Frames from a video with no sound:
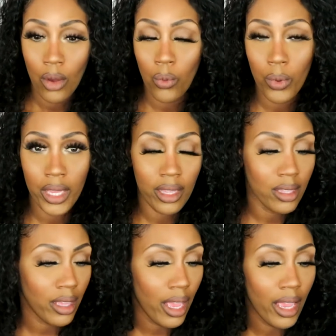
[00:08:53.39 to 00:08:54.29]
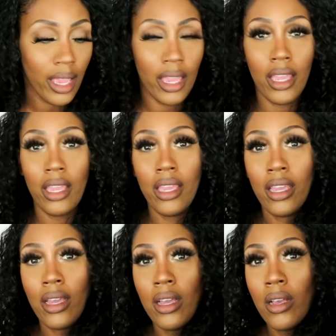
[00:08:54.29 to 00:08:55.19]
with a
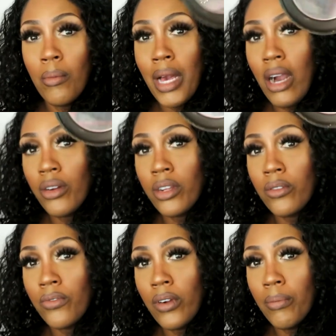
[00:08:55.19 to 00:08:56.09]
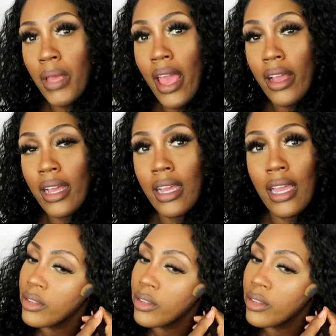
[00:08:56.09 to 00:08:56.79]
powder from MAC.